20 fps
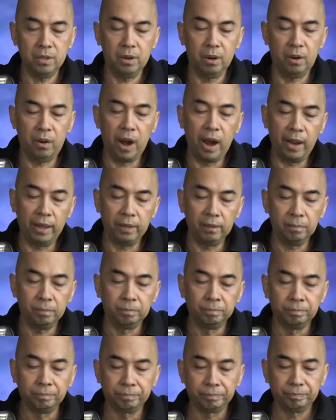All right.
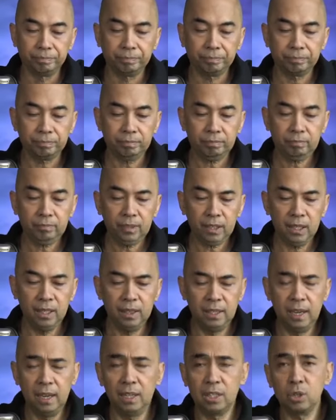
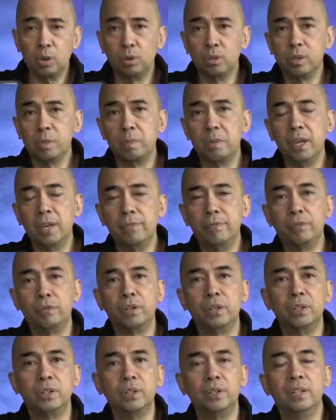And then let's also pray
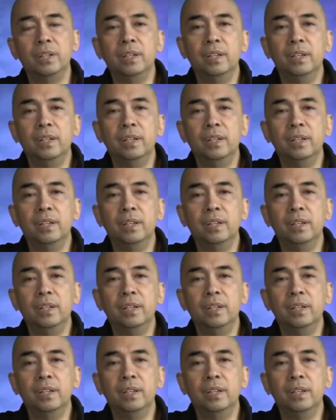for